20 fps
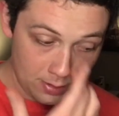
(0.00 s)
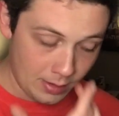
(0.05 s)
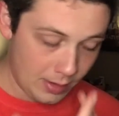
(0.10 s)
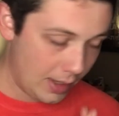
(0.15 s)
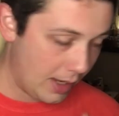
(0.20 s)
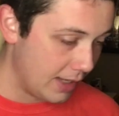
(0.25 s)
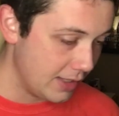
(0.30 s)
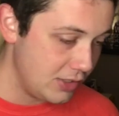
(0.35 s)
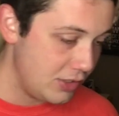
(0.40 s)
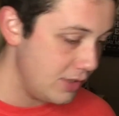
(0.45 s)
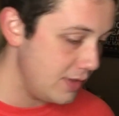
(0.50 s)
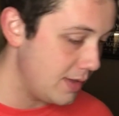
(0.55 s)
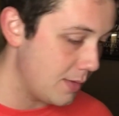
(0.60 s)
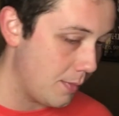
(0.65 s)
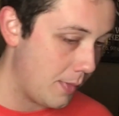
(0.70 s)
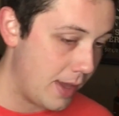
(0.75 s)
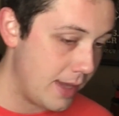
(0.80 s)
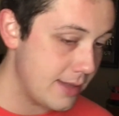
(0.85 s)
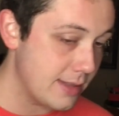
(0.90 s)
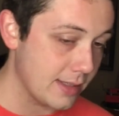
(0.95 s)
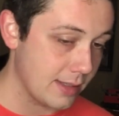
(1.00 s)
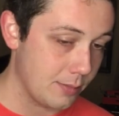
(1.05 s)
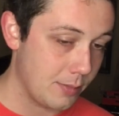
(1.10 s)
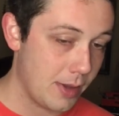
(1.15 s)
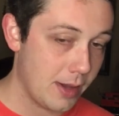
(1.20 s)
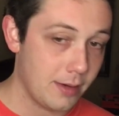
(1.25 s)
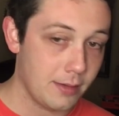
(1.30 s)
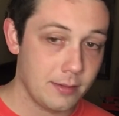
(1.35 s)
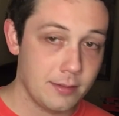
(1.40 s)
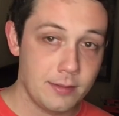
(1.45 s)
it's just amazing,
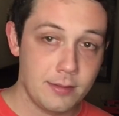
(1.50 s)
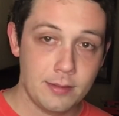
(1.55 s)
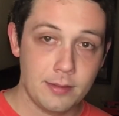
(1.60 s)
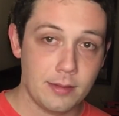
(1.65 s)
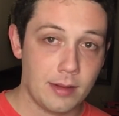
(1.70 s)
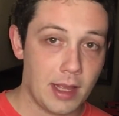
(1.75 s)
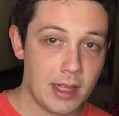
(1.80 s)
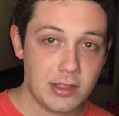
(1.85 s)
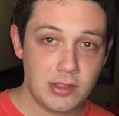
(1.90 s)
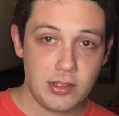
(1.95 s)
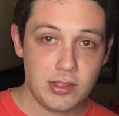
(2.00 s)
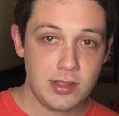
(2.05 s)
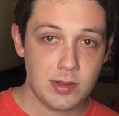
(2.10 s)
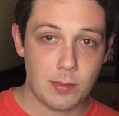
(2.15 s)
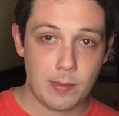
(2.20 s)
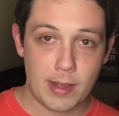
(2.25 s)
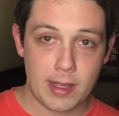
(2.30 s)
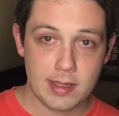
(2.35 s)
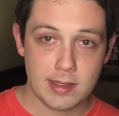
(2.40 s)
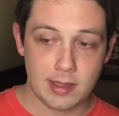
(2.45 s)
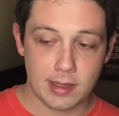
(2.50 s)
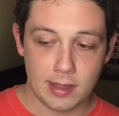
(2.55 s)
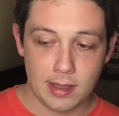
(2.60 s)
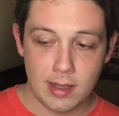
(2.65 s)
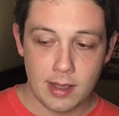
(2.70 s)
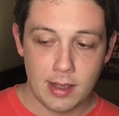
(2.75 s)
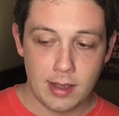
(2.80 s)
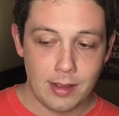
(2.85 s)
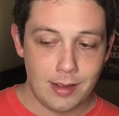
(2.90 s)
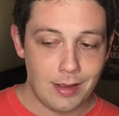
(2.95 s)
man. It's just amazing.
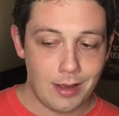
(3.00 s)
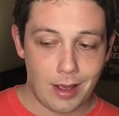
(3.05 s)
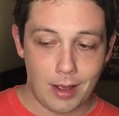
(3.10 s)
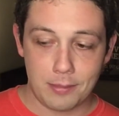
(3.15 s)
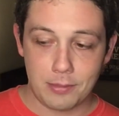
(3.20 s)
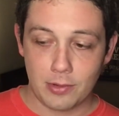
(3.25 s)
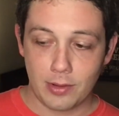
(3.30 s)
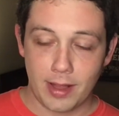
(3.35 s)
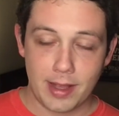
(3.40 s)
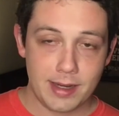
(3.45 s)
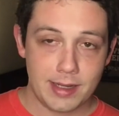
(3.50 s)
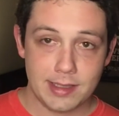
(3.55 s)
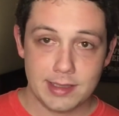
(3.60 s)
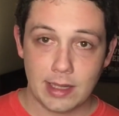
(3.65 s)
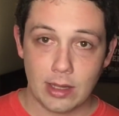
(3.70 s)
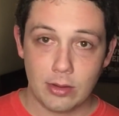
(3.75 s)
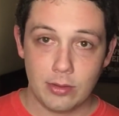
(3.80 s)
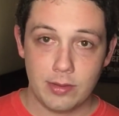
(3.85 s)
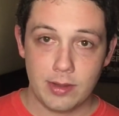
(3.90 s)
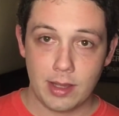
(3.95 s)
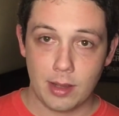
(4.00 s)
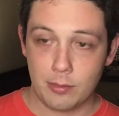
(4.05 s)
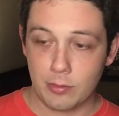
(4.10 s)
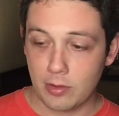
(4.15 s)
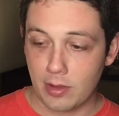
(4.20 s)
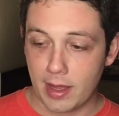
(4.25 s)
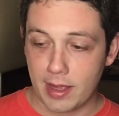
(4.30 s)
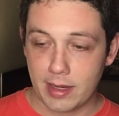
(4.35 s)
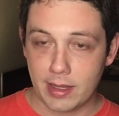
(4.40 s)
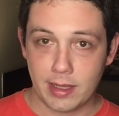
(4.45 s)
I'm glad he's healthy. I'm
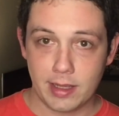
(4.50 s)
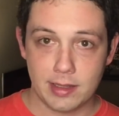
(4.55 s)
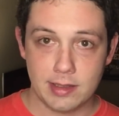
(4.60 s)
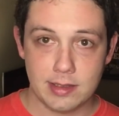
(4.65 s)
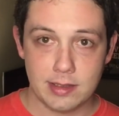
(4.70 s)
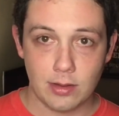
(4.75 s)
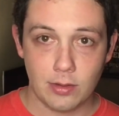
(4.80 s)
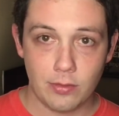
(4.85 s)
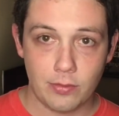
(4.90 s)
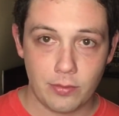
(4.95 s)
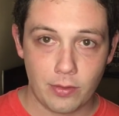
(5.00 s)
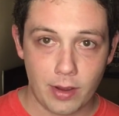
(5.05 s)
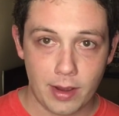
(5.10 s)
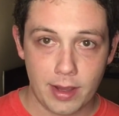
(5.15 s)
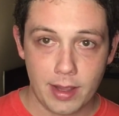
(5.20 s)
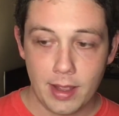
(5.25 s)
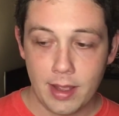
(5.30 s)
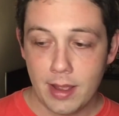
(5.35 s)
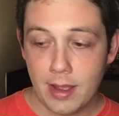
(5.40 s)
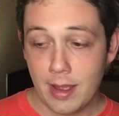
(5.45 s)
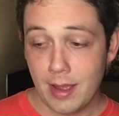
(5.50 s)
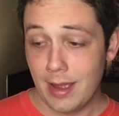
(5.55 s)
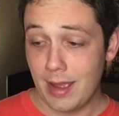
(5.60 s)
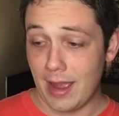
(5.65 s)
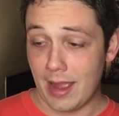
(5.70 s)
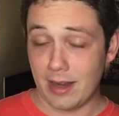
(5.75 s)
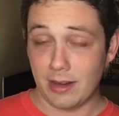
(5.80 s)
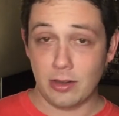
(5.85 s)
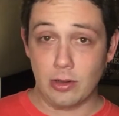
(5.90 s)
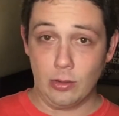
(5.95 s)
glad he can still fight.
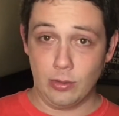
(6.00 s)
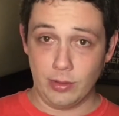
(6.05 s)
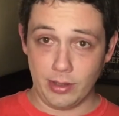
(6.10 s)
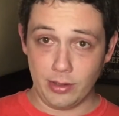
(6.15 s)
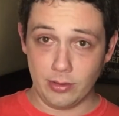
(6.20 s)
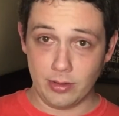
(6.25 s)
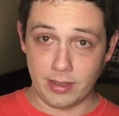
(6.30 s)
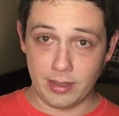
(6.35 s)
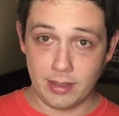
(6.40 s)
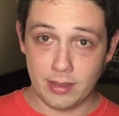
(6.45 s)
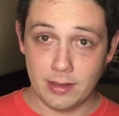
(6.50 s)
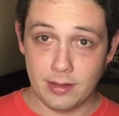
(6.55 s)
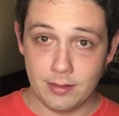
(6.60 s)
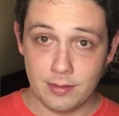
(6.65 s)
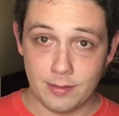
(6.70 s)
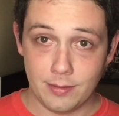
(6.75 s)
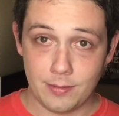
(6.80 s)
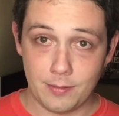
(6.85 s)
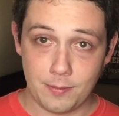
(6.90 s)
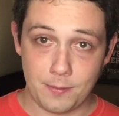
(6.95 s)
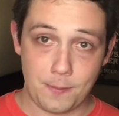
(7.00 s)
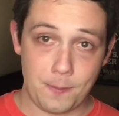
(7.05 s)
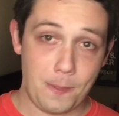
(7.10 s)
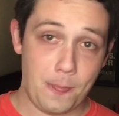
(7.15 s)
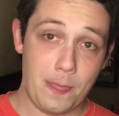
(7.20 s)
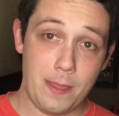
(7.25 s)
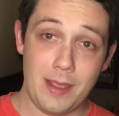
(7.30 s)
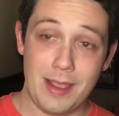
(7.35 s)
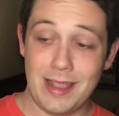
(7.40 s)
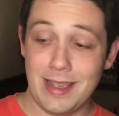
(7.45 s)
And clearly,
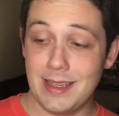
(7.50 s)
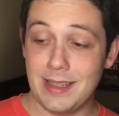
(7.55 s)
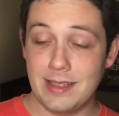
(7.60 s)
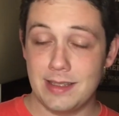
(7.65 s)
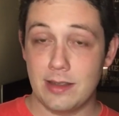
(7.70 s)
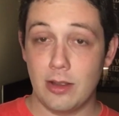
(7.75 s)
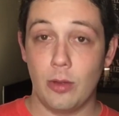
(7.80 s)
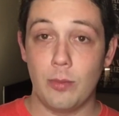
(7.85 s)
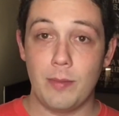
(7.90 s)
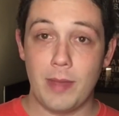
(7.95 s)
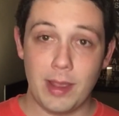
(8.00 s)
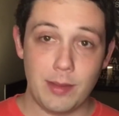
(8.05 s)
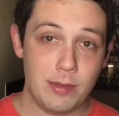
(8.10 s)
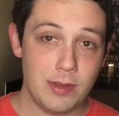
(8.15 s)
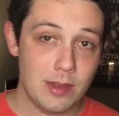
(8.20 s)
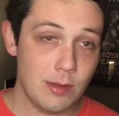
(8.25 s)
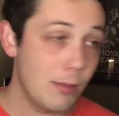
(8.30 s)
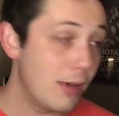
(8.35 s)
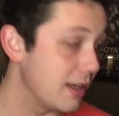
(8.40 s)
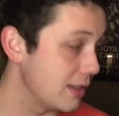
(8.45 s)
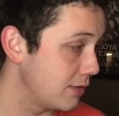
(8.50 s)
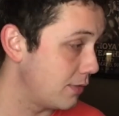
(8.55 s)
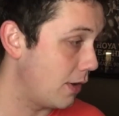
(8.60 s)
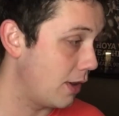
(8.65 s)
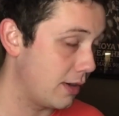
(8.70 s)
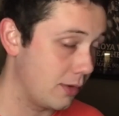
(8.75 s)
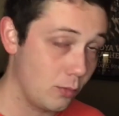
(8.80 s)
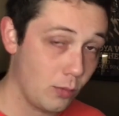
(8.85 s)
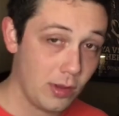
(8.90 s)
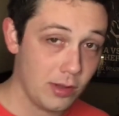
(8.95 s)
he's still maybe the best
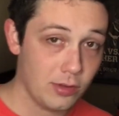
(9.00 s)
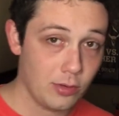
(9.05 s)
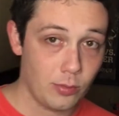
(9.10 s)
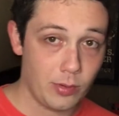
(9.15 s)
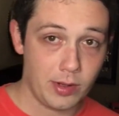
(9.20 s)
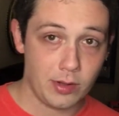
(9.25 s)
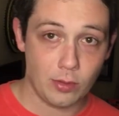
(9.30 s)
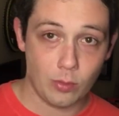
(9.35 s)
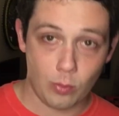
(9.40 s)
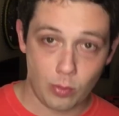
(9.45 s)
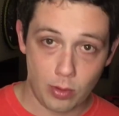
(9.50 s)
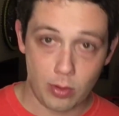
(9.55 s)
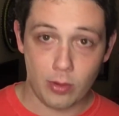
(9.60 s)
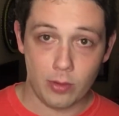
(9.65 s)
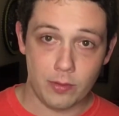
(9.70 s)
fucking welterweight in the world.